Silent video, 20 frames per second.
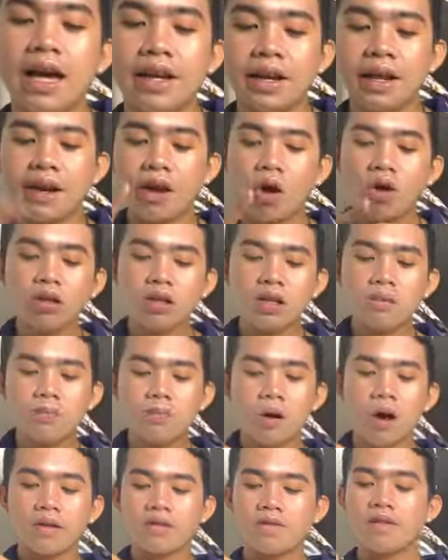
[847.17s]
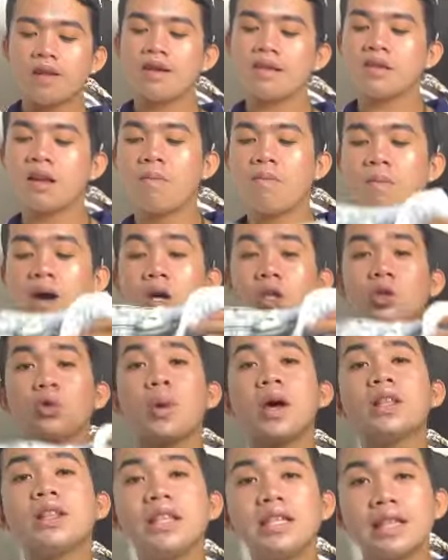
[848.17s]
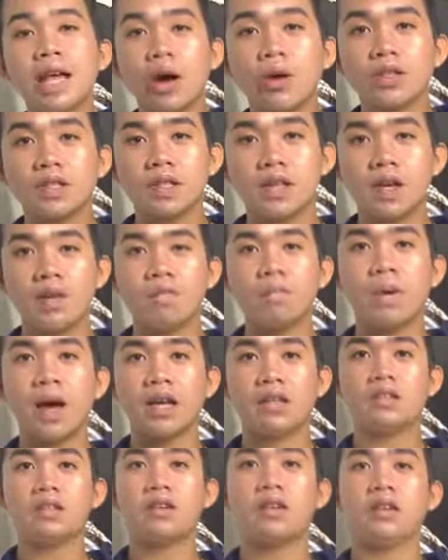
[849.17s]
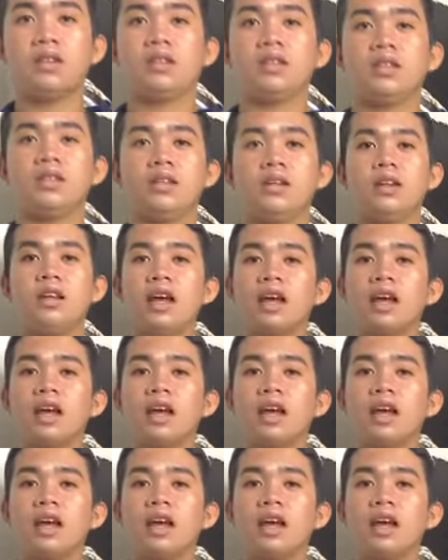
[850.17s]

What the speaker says: and I only bought this about 20,000 pesos.